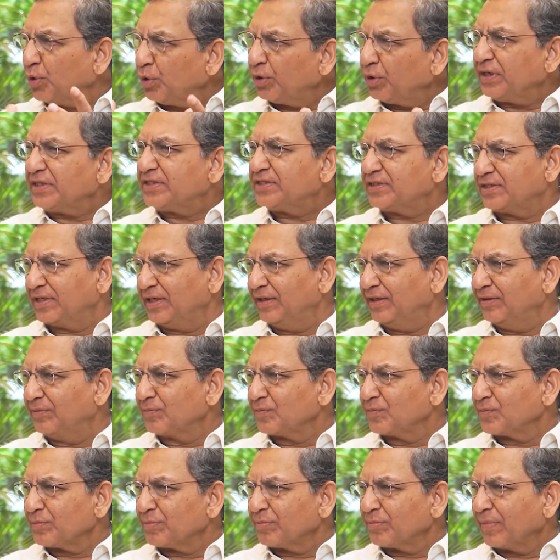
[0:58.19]
risky,
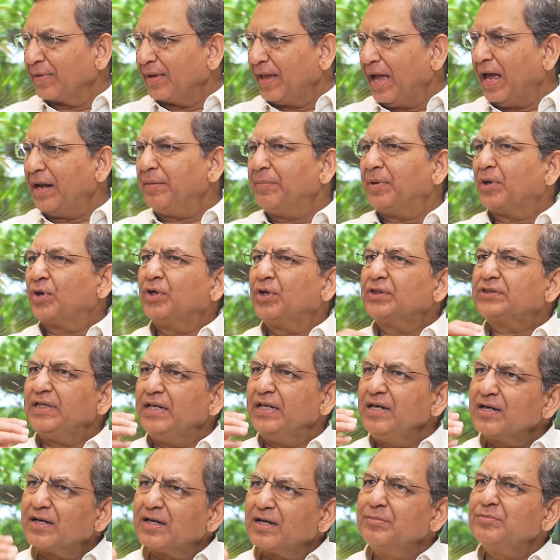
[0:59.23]
and because
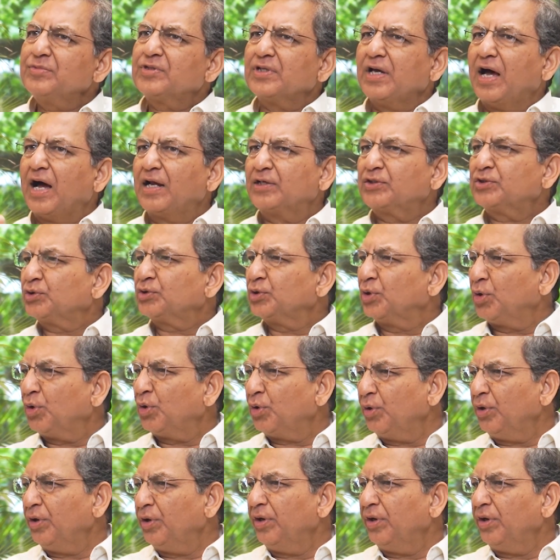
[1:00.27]
incomes are so